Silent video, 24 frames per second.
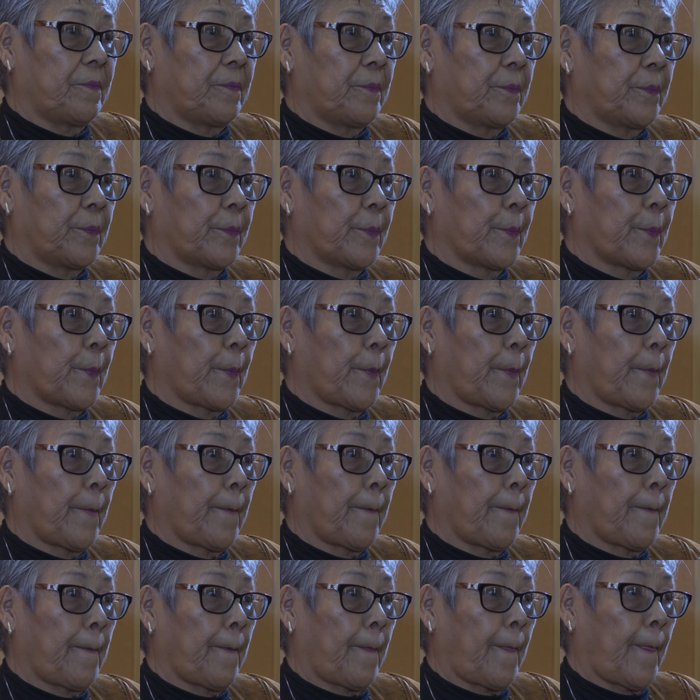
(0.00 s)

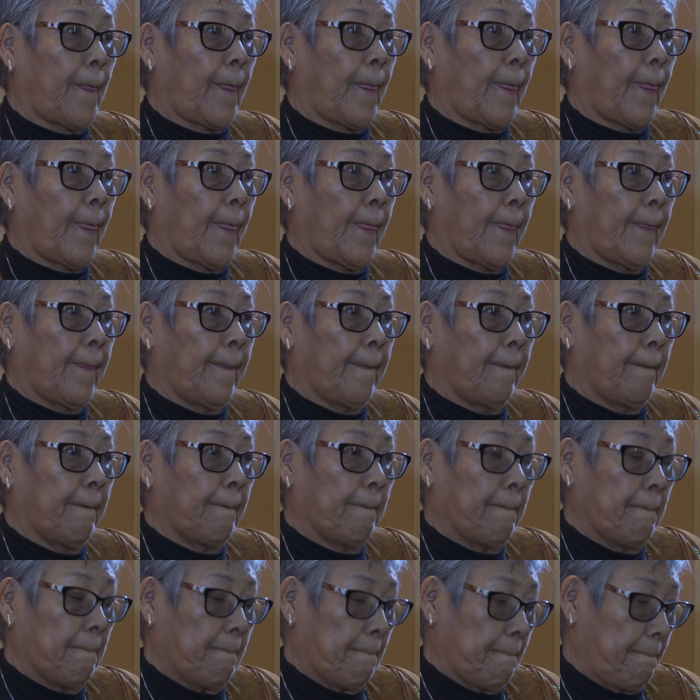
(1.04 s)

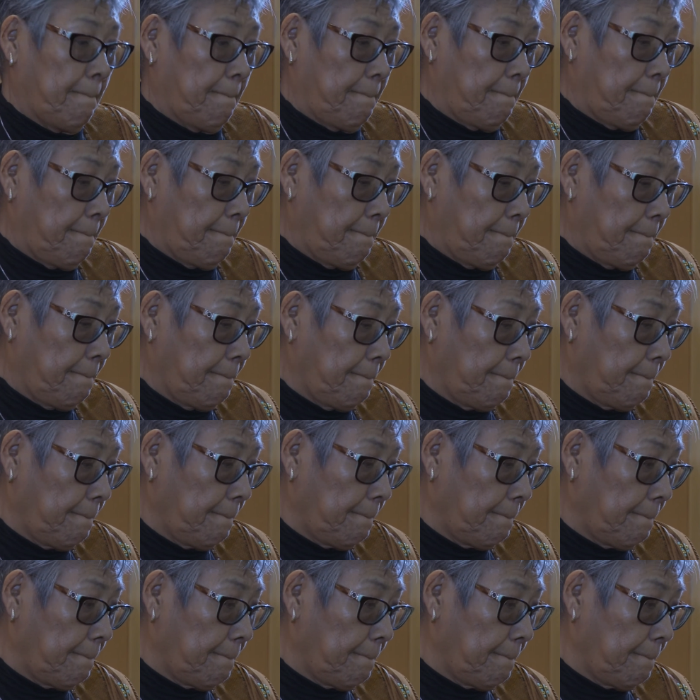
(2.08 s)

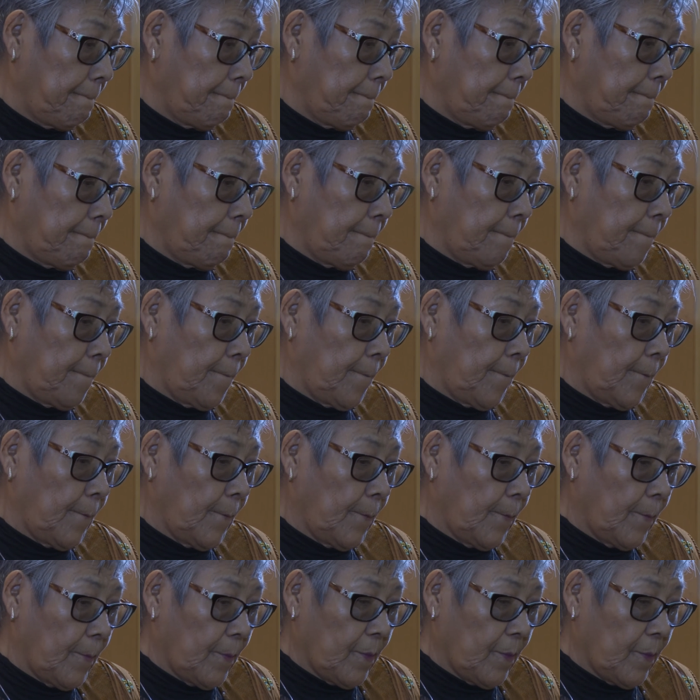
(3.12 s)
(silence)